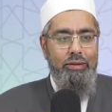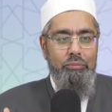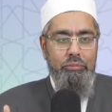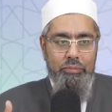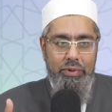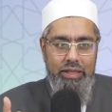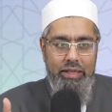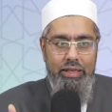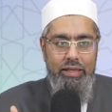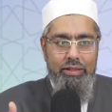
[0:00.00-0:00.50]

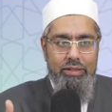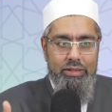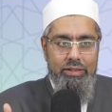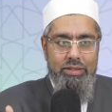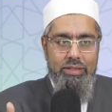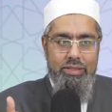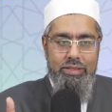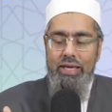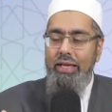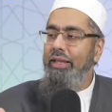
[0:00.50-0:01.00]
but
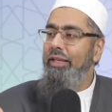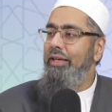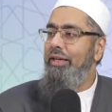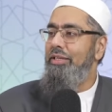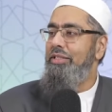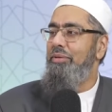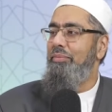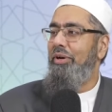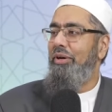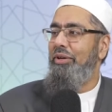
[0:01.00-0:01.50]
he's telling
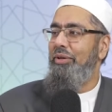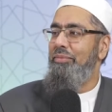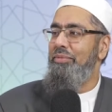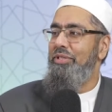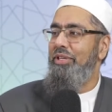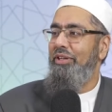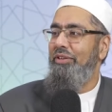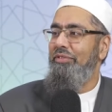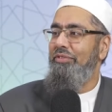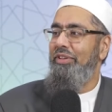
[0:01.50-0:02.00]
us about
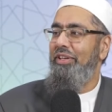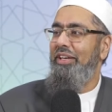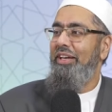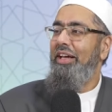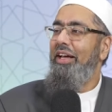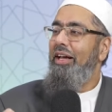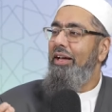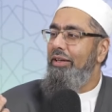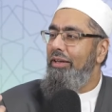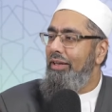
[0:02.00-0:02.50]
himself
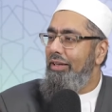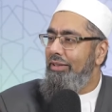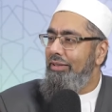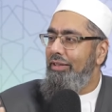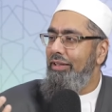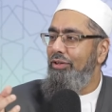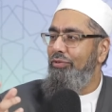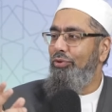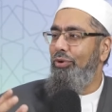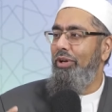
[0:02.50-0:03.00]

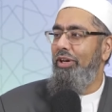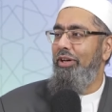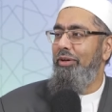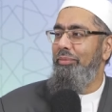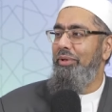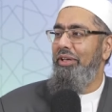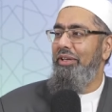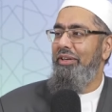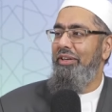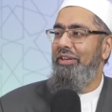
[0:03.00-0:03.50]
al-latif al
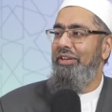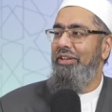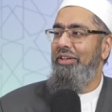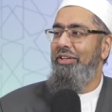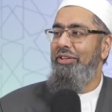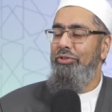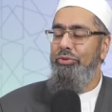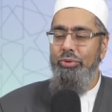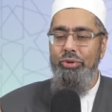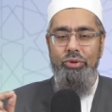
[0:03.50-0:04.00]
so
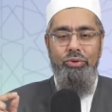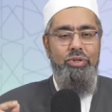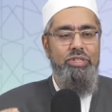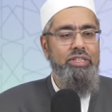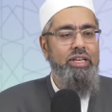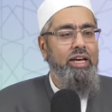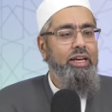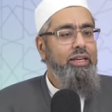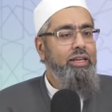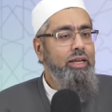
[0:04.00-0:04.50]
when you
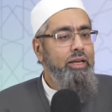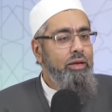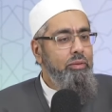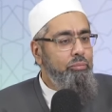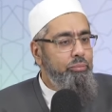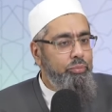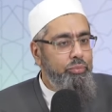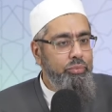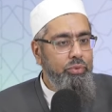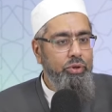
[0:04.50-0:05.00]
recite
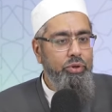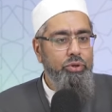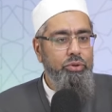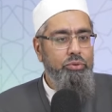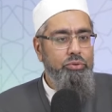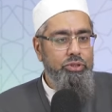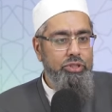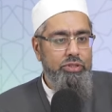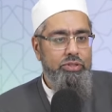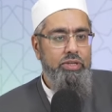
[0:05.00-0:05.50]

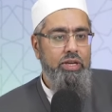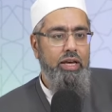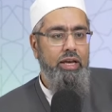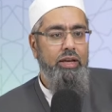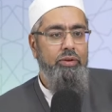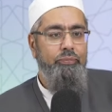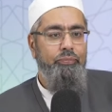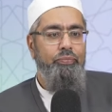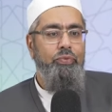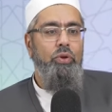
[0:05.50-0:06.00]
just
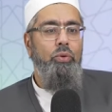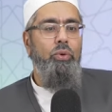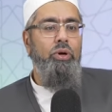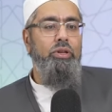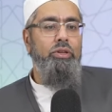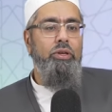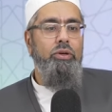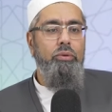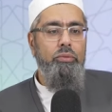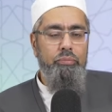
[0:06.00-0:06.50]
one of
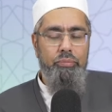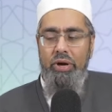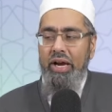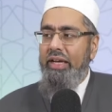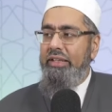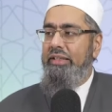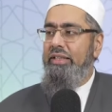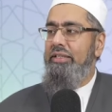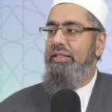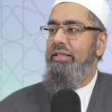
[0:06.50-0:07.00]
the
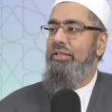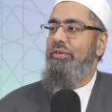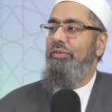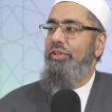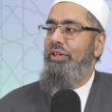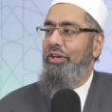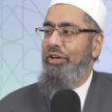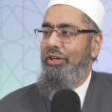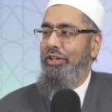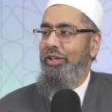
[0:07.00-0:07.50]
practices of
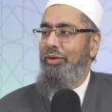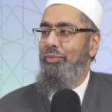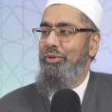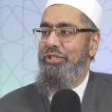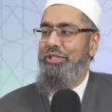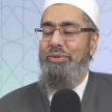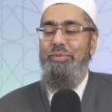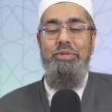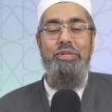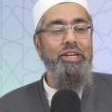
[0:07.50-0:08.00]
the early
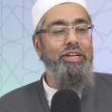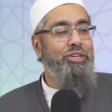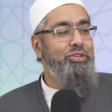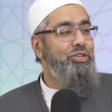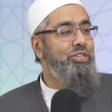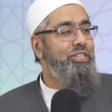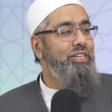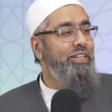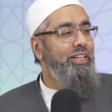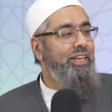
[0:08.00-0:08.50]
Muslims and
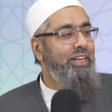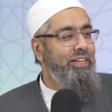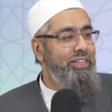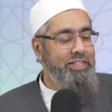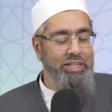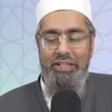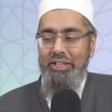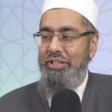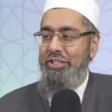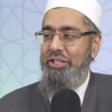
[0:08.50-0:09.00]
interestingly
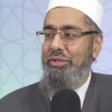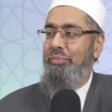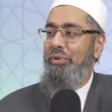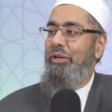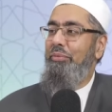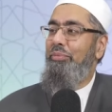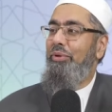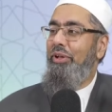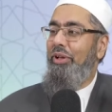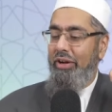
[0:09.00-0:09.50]
intelligent
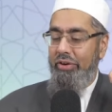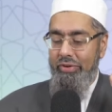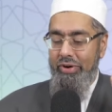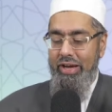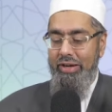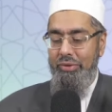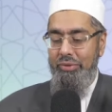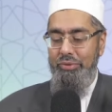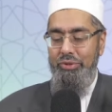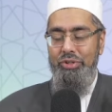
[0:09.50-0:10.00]
people
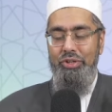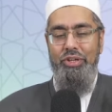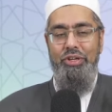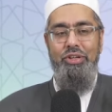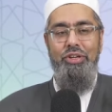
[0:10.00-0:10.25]
around